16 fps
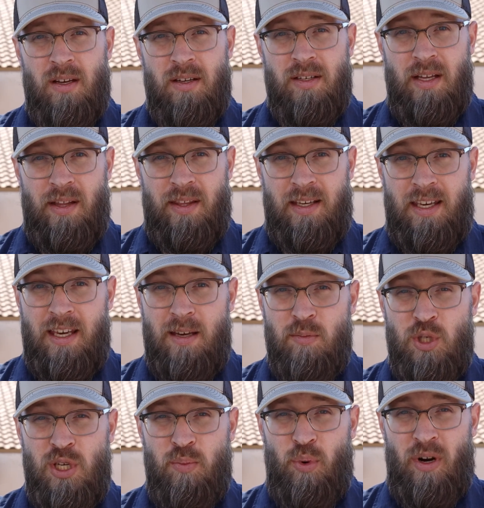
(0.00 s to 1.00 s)
Now the
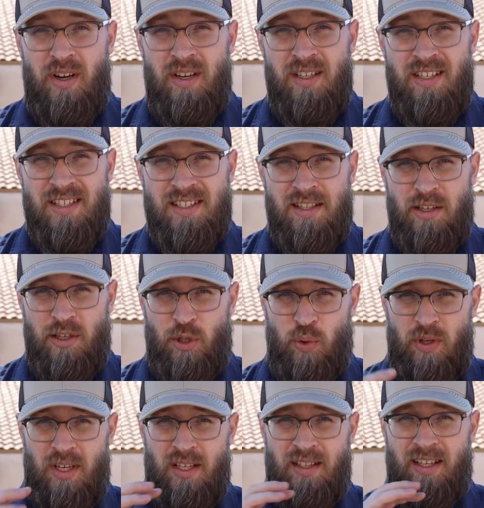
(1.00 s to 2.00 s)
kimchi brine is the
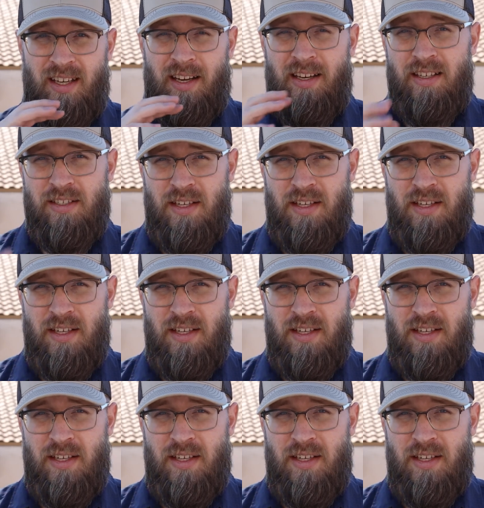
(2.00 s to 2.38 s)
ingredient that kind of